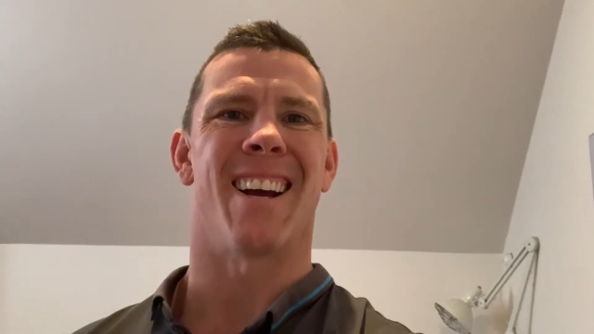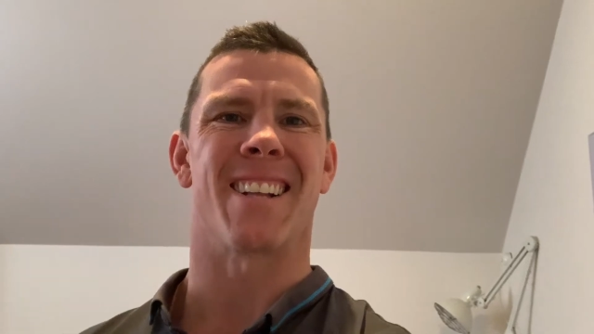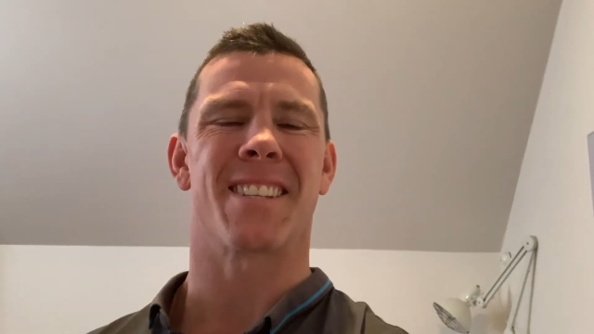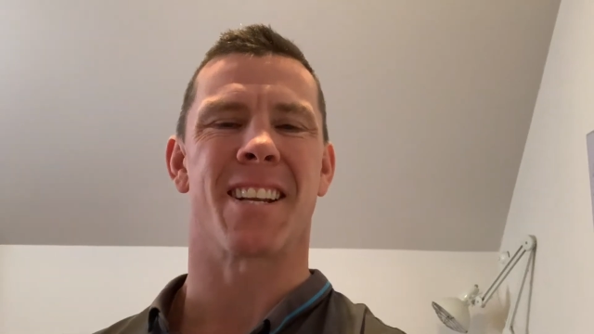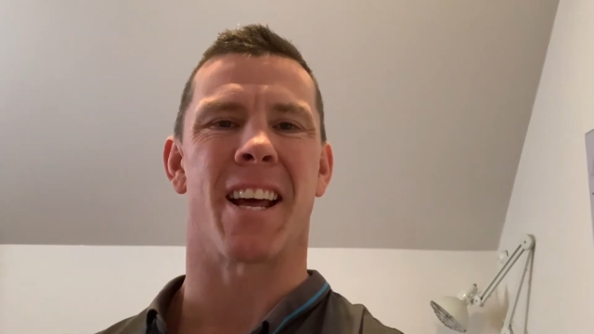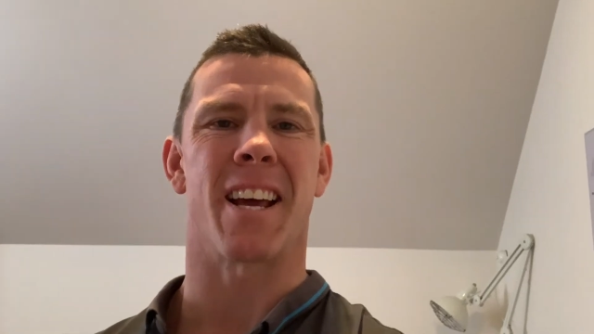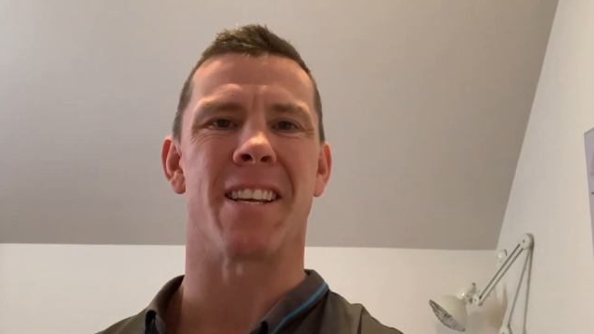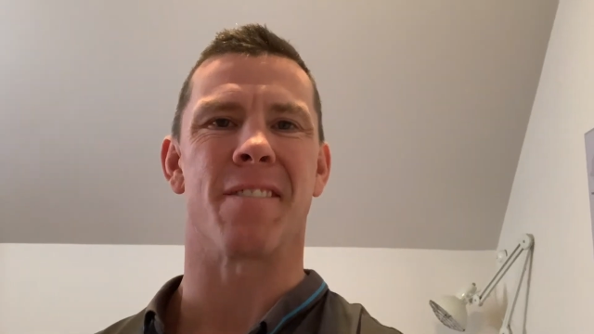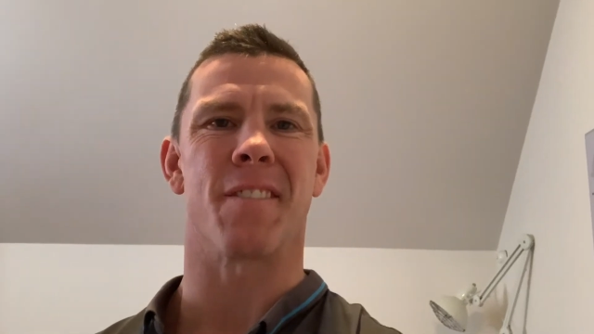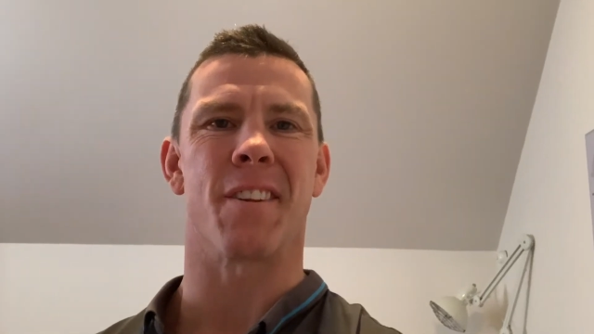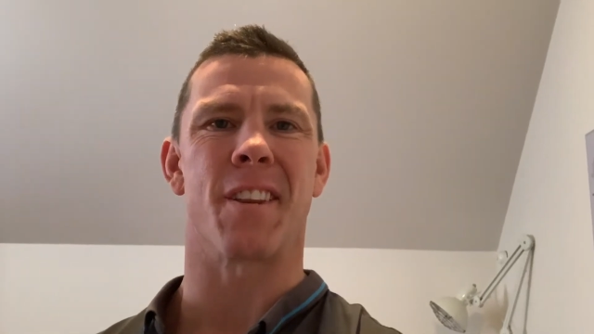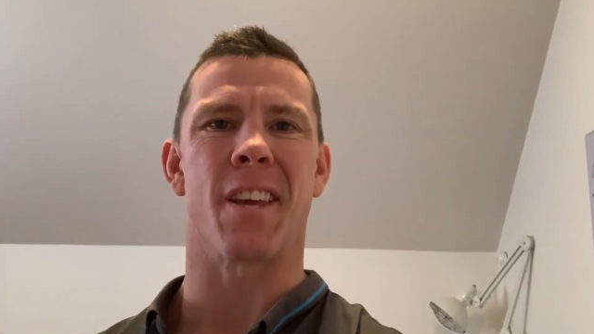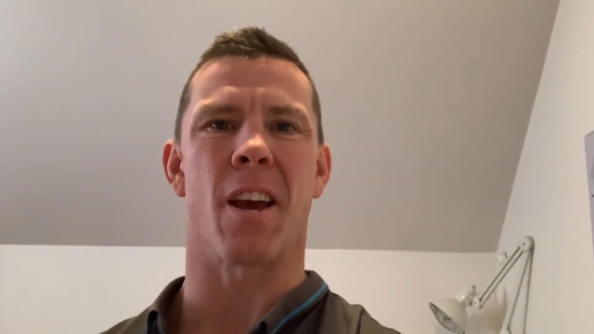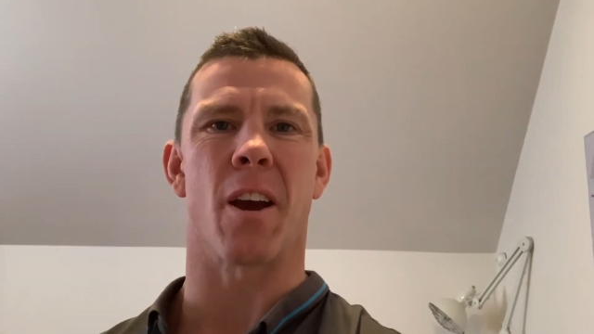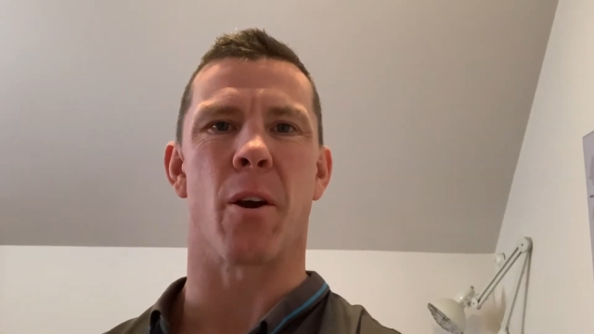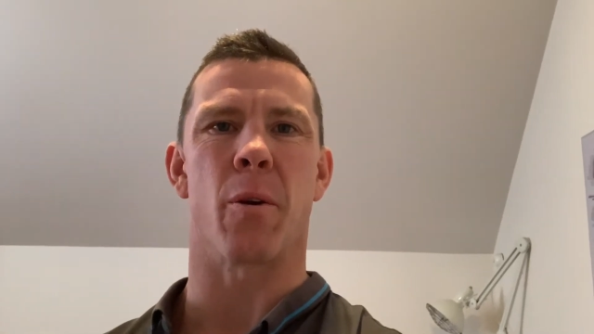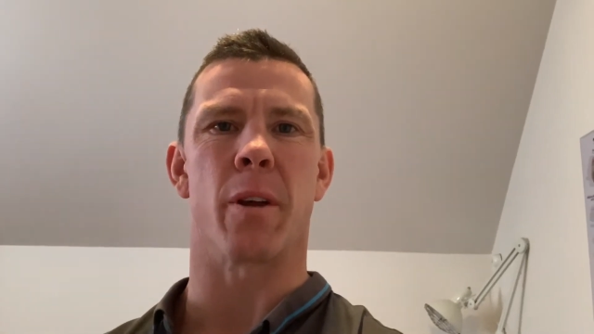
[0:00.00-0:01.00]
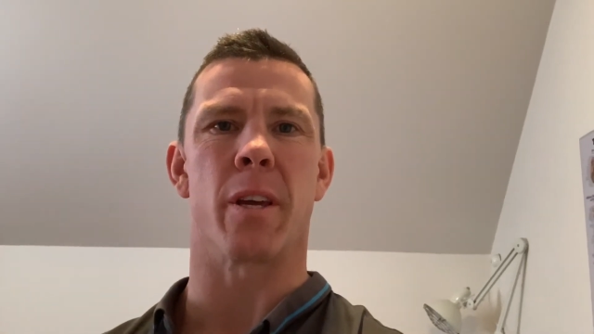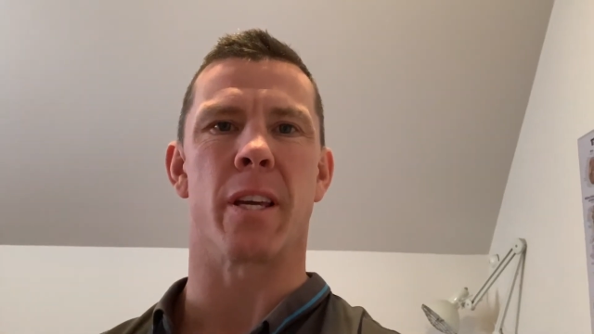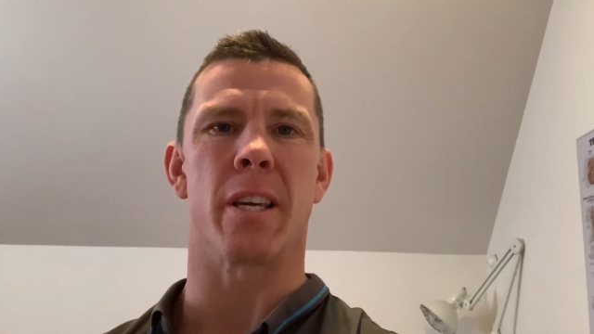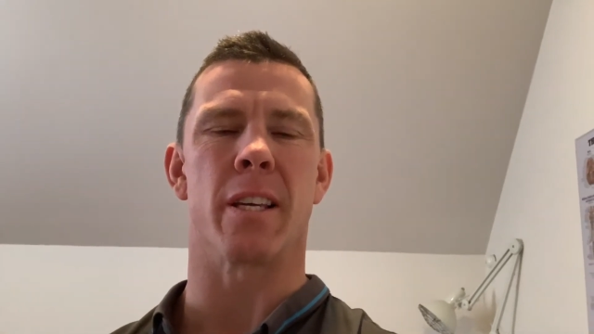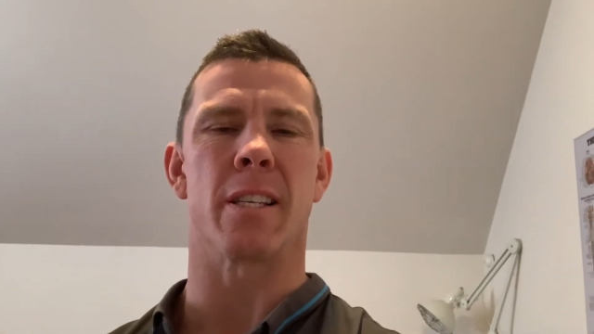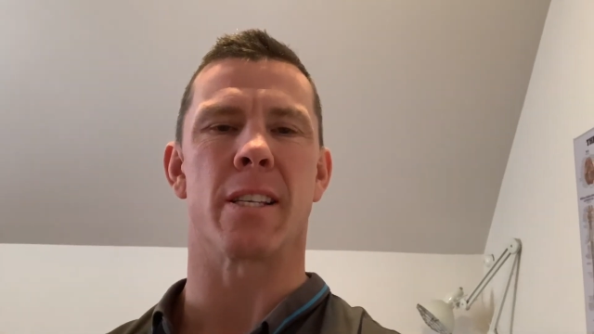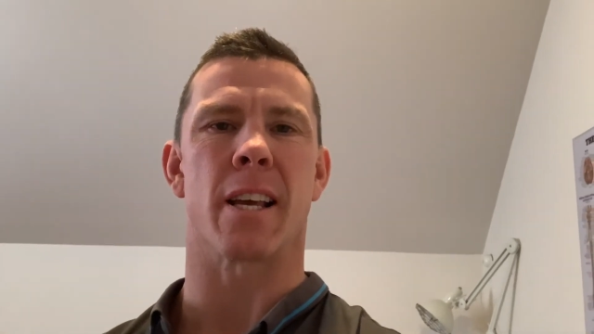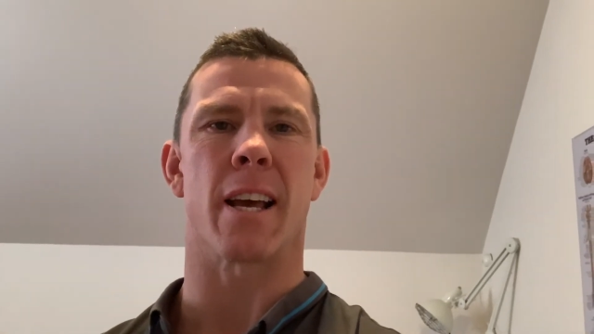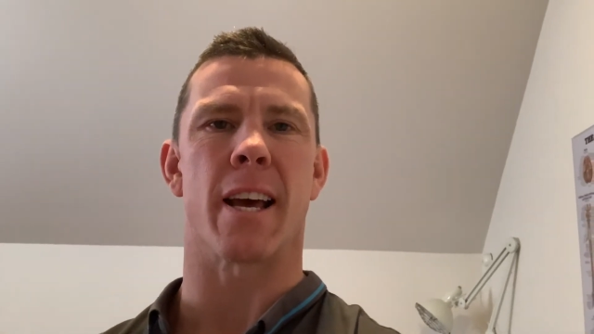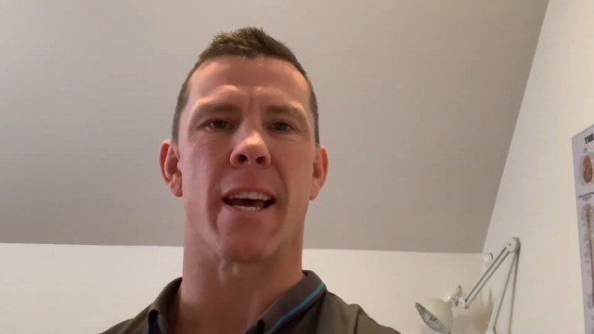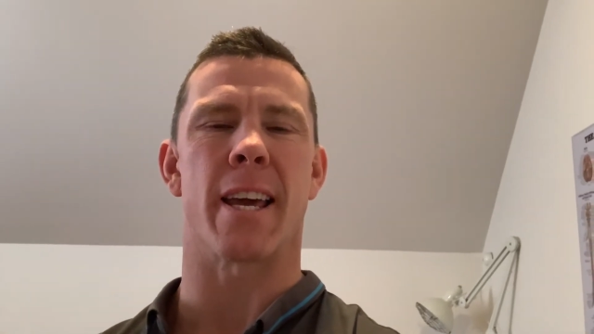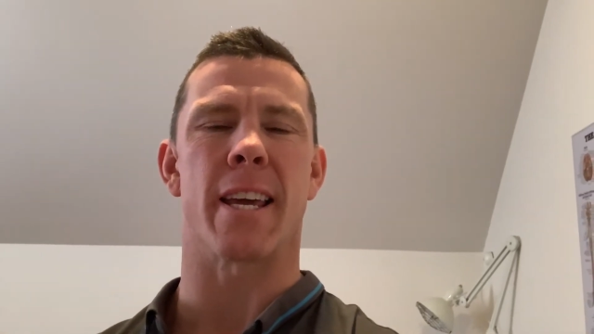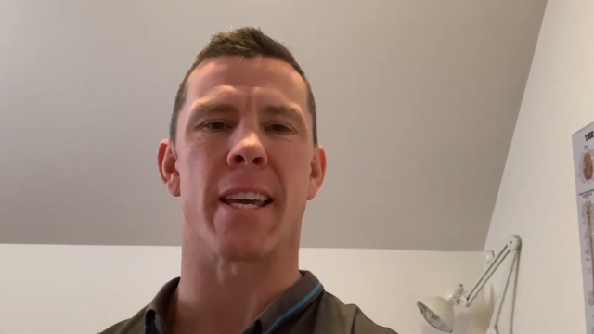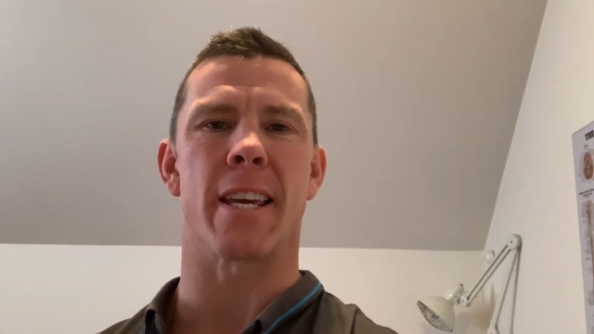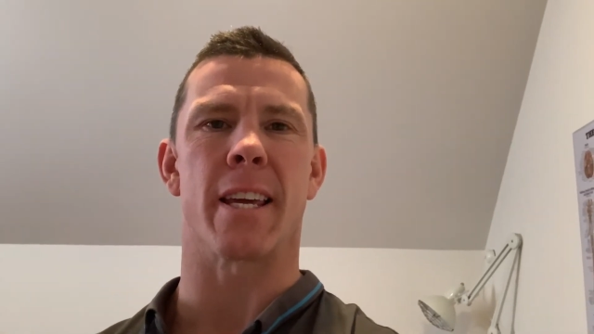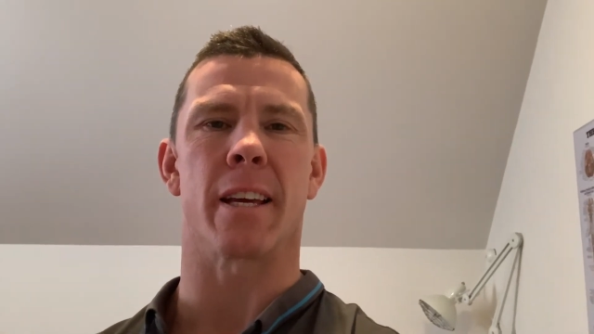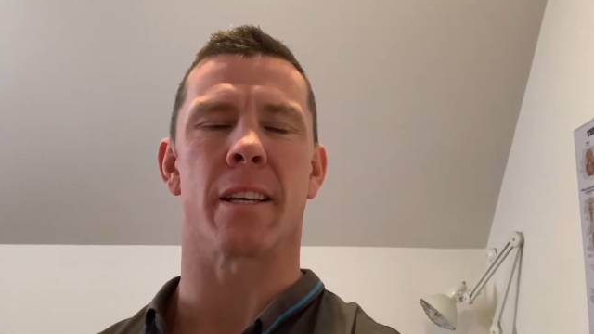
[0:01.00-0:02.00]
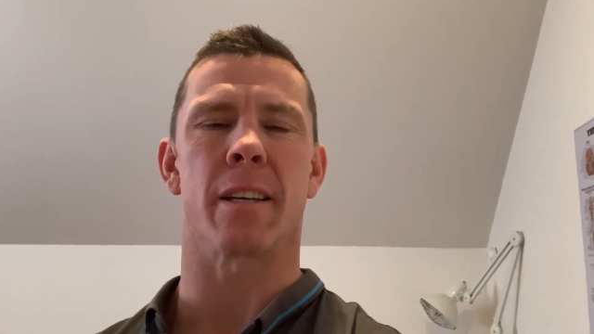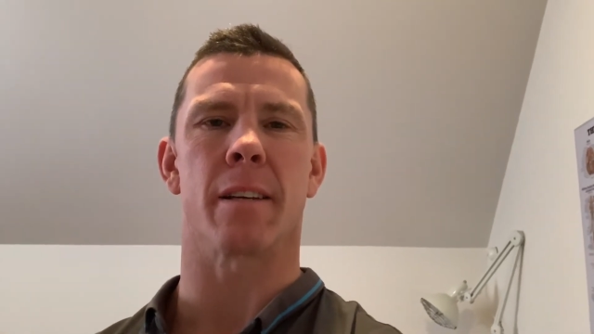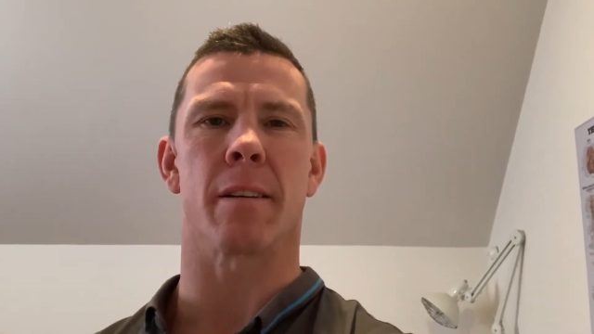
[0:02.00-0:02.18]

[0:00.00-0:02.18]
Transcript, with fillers: Today's video is a